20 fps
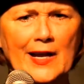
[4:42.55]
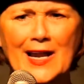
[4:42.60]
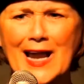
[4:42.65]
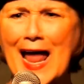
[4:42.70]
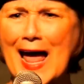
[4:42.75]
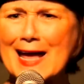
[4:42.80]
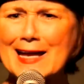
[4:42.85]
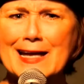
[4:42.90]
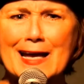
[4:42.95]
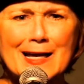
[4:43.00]

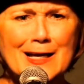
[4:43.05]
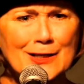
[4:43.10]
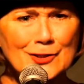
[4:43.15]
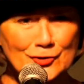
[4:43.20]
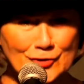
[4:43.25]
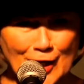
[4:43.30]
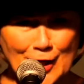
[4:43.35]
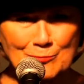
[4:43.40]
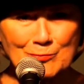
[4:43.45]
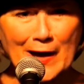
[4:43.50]
Like
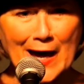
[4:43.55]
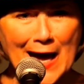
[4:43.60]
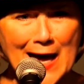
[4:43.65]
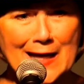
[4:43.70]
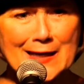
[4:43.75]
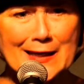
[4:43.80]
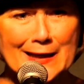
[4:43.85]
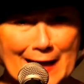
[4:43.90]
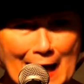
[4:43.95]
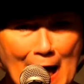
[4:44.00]
some
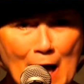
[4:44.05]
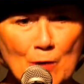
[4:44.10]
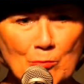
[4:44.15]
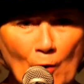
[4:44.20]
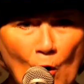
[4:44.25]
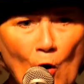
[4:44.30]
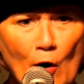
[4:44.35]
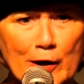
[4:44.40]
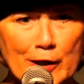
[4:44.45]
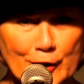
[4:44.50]
kind of
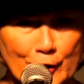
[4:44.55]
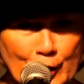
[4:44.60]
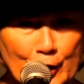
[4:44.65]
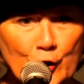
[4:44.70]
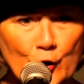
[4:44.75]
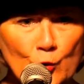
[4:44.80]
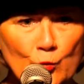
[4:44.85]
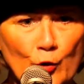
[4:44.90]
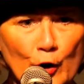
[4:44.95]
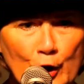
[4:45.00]
cowboy
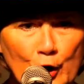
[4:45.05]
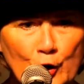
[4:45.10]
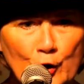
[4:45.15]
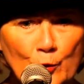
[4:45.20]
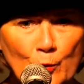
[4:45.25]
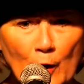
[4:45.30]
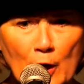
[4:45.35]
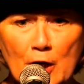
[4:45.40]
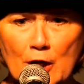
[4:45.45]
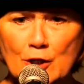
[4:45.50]

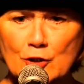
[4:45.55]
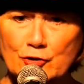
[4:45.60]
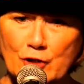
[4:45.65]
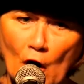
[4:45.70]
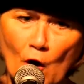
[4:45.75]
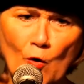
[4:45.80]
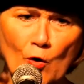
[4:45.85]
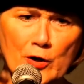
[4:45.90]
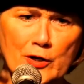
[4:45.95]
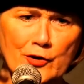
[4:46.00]
guru,
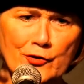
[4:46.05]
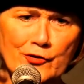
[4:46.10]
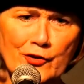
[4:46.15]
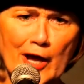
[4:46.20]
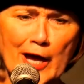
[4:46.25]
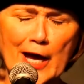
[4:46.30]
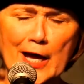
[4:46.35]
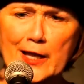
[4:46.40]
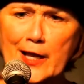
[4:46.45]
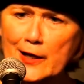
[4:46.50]
George
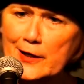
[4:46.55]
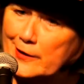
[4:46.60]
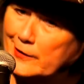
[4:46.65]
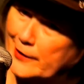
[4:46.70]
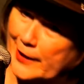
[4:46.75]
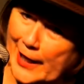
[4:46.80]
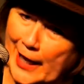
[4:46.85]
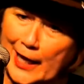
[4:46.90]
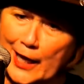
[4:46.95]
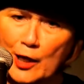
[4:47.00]
said,
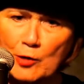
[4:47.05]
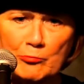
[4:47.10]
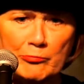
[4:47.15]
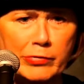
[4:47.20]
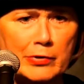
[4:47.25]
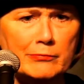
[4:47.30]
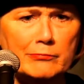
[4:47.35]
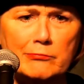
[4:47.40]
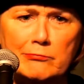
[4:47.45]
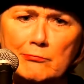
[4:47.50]
yep,
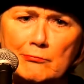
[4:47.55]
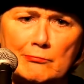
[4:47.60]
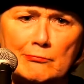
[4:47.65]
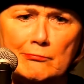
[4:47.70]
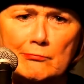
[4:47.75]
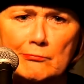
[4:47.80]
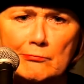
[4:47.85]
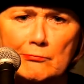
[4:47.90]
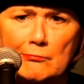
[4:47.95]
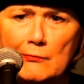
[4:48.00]

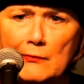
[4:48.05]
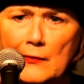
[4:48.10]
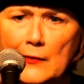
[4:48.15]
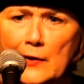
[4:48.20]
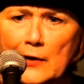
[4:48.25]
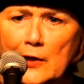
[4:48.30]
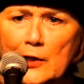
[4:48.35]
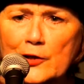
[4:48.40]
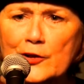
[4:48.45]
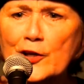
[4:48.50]

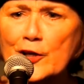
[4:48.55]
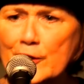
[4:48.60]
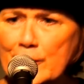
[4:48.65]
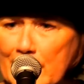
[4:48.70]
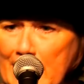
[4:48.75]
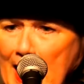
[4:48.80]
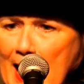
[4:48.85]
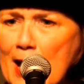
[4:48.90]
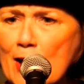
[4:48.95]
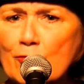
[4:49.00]
you
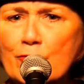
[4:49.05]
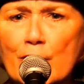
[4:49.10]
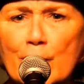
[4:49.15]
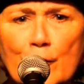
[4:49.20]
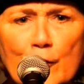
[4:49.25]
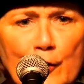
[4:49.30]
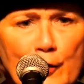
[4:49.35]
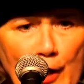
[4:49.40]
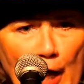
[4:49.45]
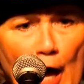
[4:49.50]

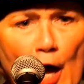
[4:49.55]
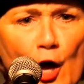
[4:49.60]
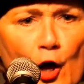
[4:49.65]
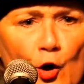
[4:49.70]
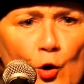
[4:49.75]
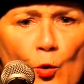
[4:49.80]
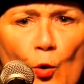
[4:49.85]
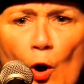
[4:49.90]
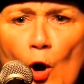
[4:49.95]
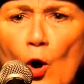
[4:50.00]
never
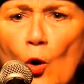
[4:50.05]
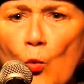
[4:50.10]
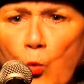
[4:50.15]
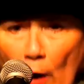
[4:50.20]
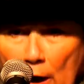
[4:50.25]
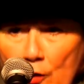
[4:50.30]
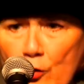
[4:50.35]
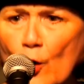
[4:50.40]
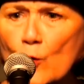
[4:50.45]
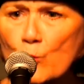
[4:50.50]
know
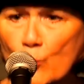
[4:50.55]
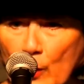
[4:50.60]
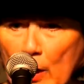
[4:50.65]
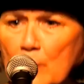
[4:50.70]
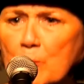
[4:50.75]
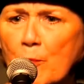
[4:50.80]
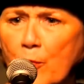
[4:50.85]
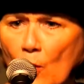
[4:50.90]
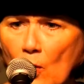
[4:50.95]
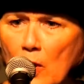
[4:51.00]
where the
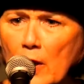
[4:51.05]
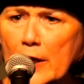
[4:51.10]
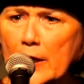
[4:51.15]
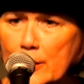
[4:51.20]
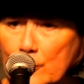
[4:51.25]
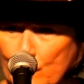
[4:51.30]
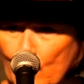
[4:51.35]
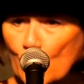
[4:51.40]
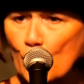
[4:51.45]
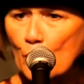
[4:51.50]
ripple
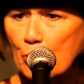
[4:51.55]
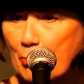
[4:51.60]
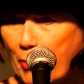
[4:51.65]
in your